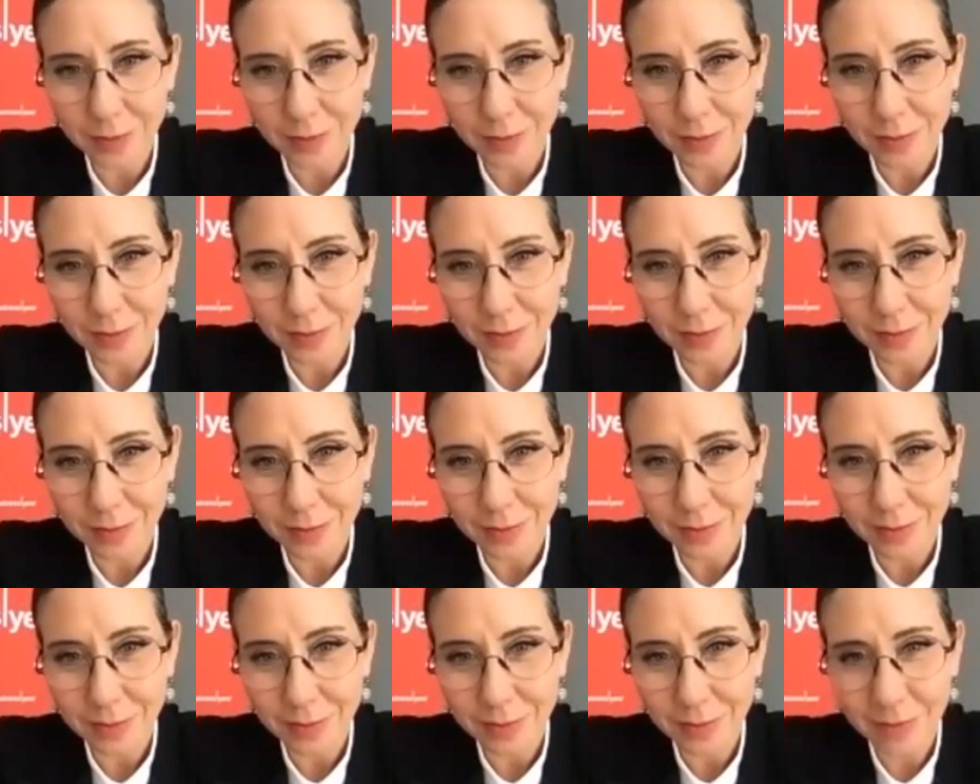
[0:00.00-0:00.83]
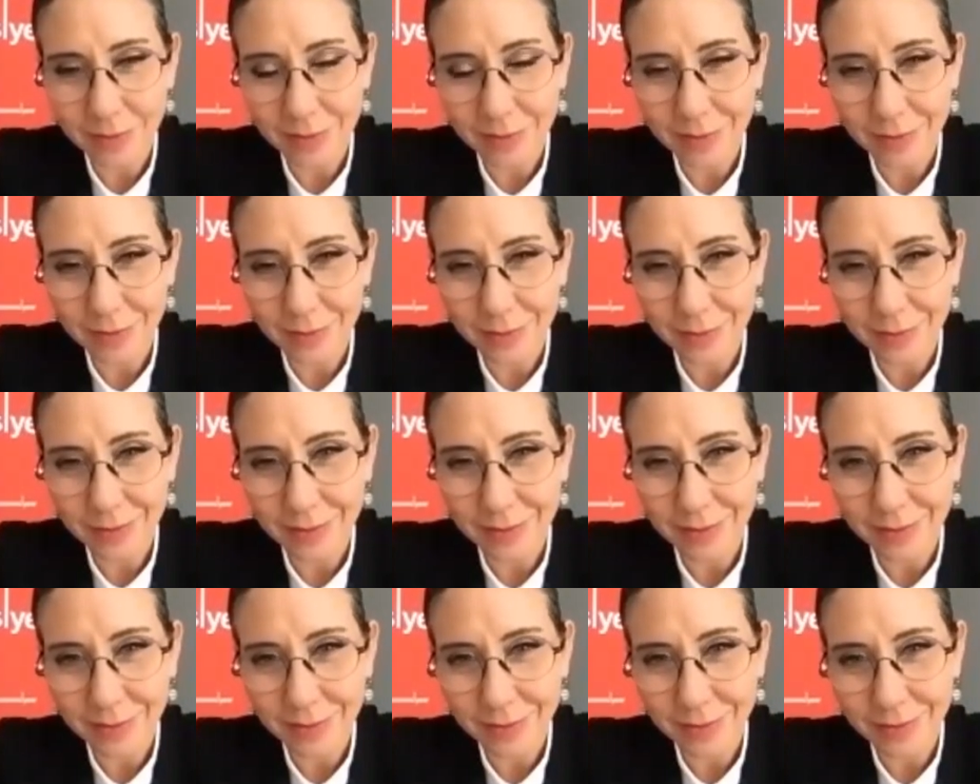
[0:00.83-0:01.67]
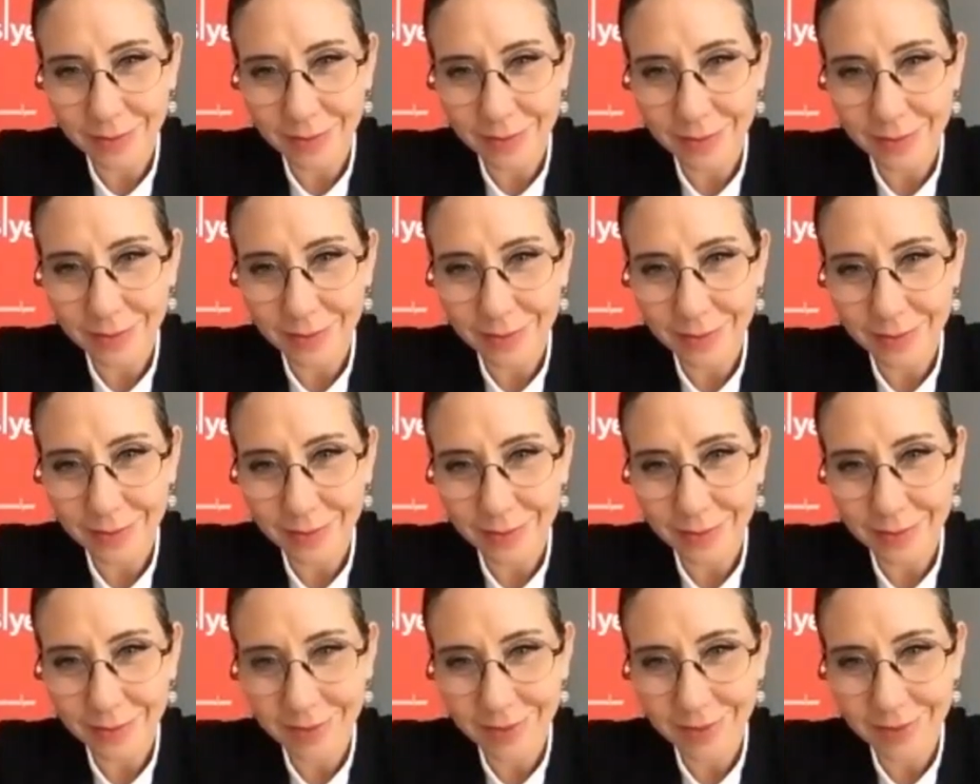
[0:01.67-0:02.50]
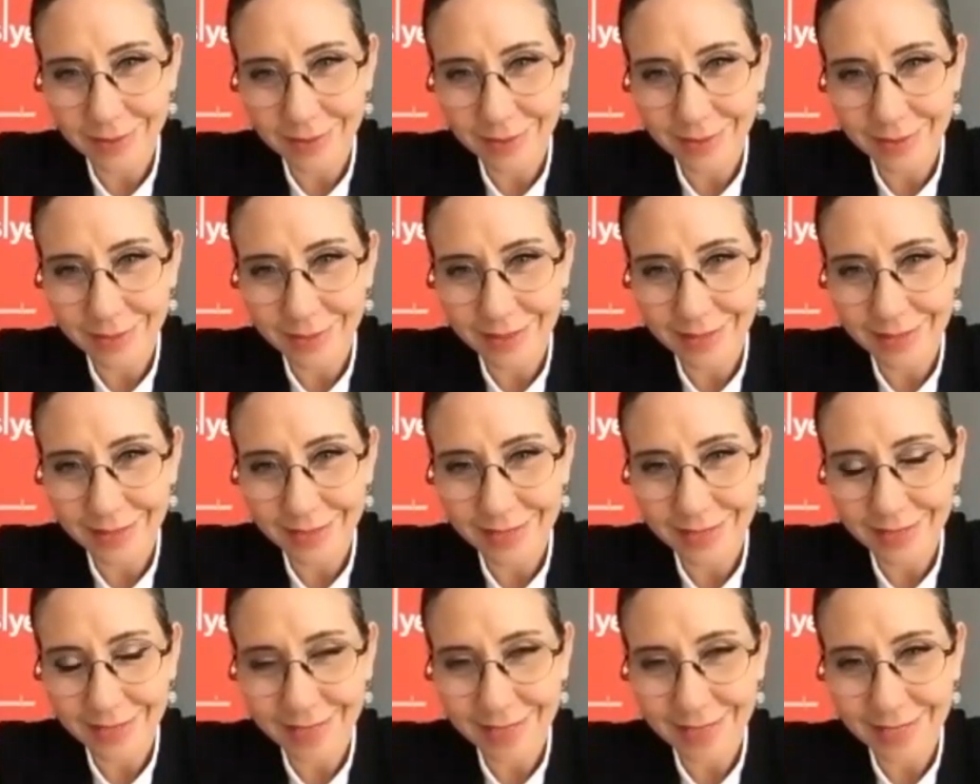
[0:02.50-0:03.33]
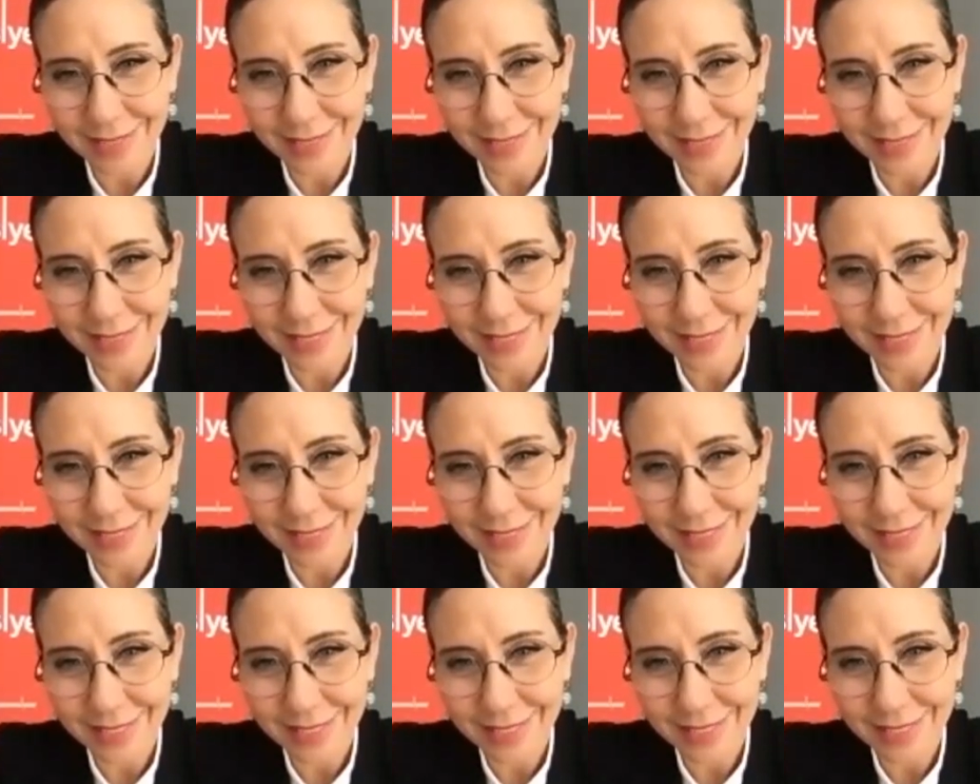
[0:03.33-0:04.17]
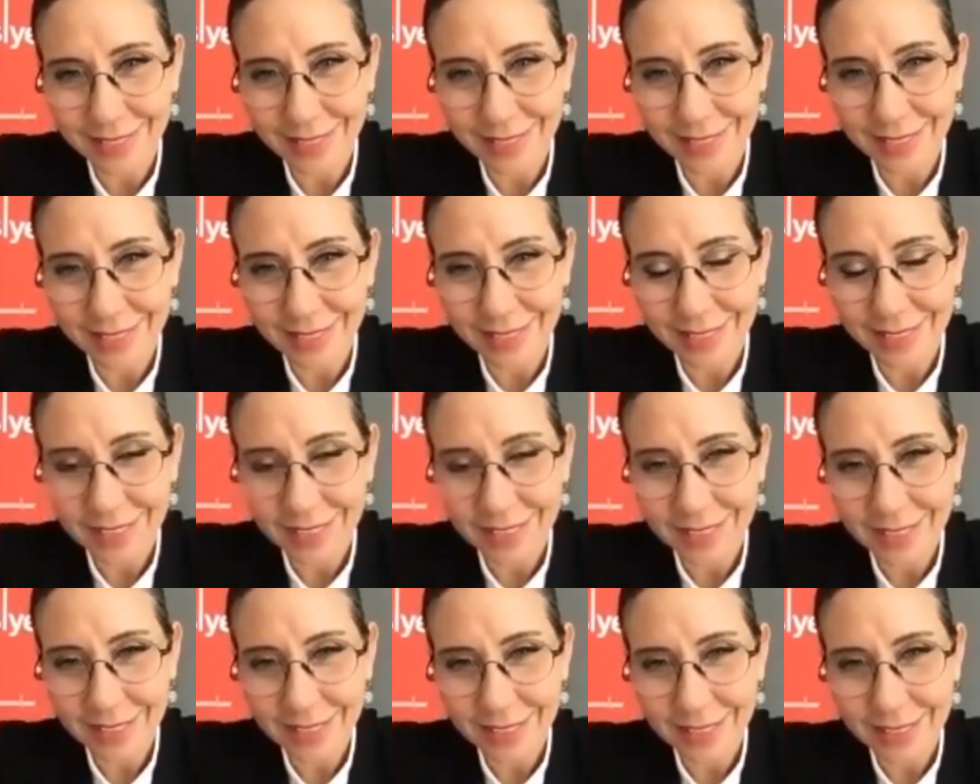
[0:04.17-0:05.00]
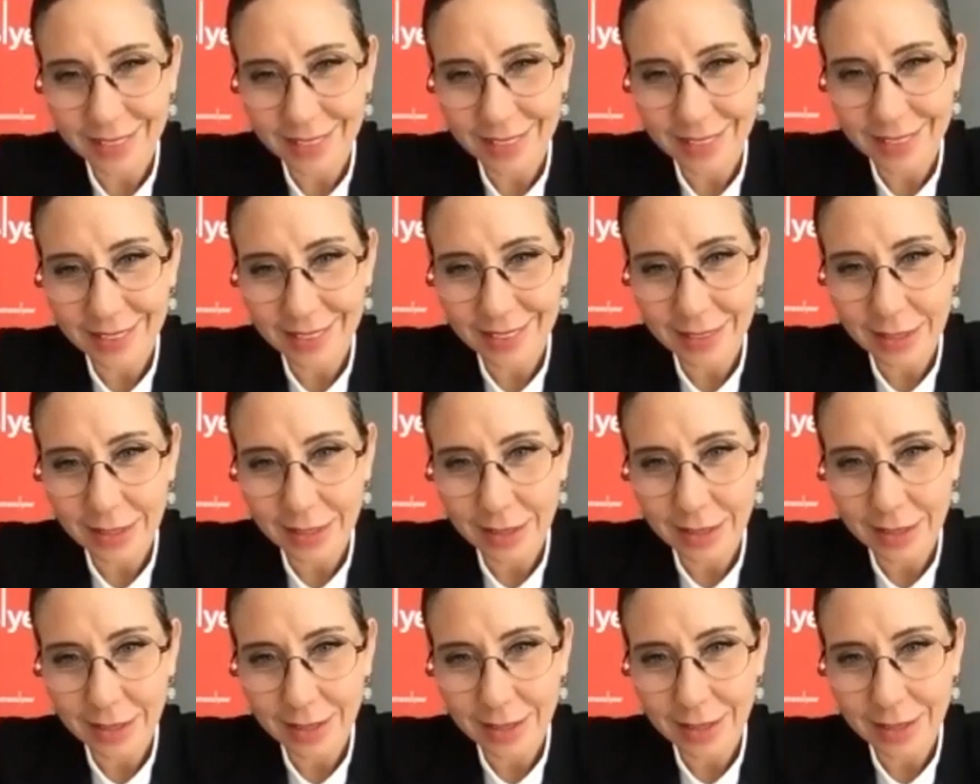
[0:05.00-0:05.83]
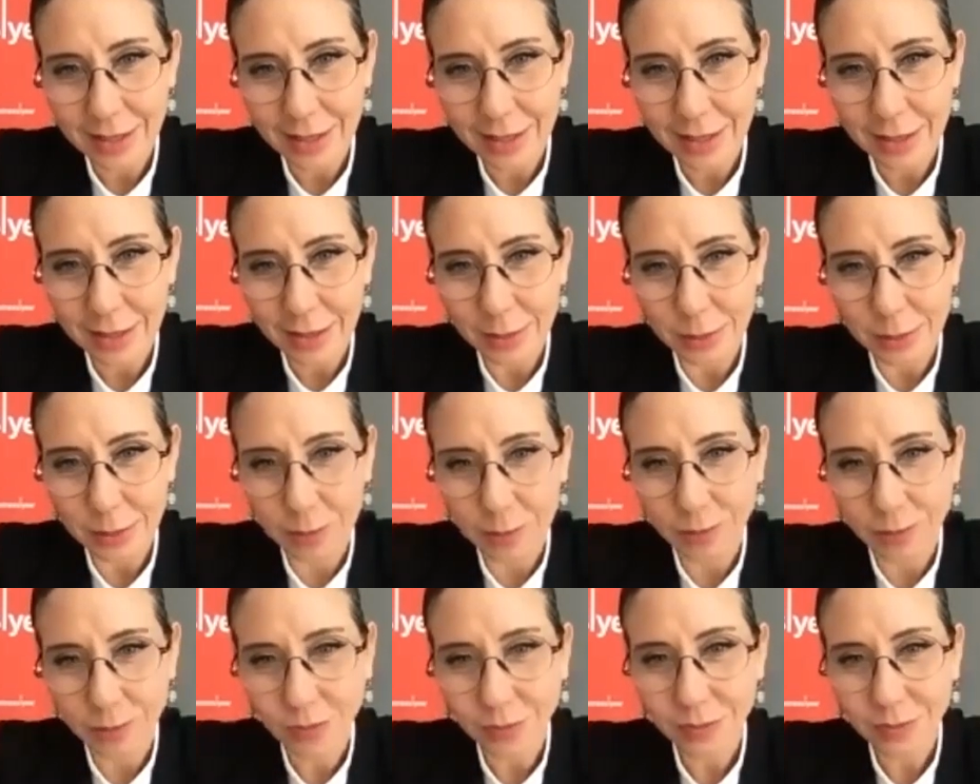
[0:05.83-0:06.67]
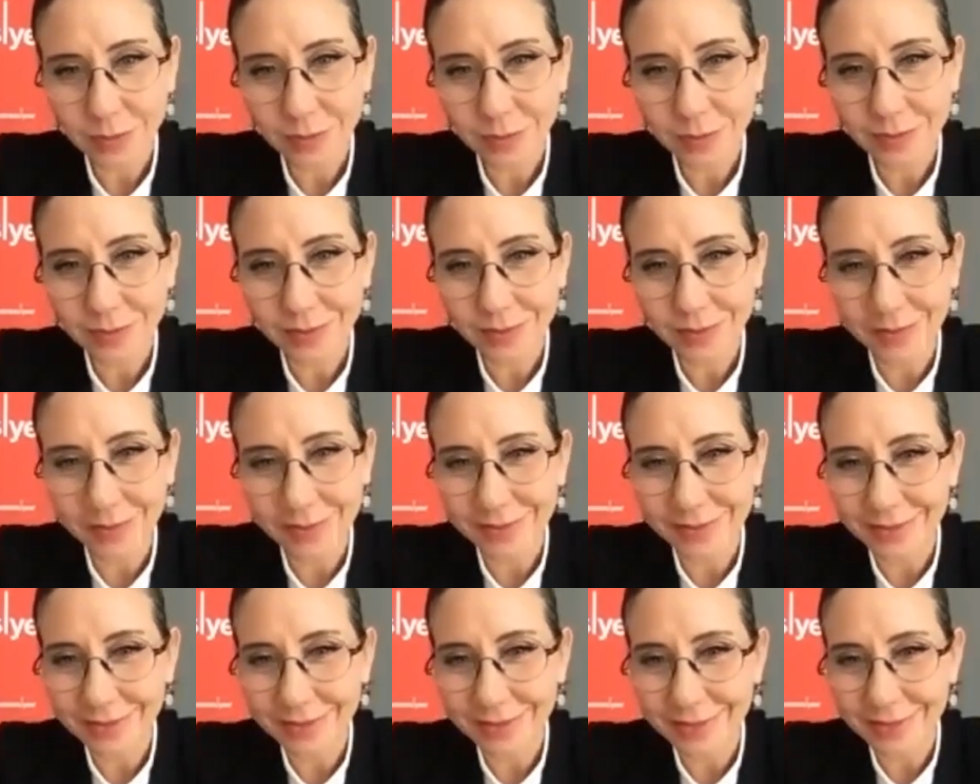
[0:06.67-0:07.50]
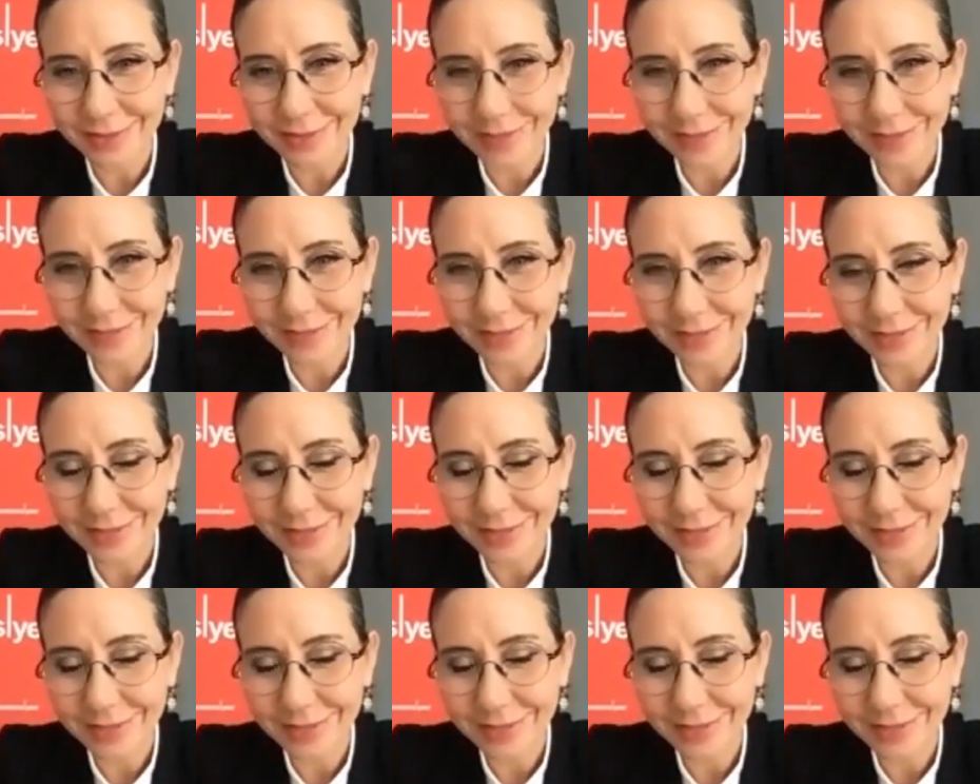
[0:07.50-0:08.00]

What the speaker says: (not speaking)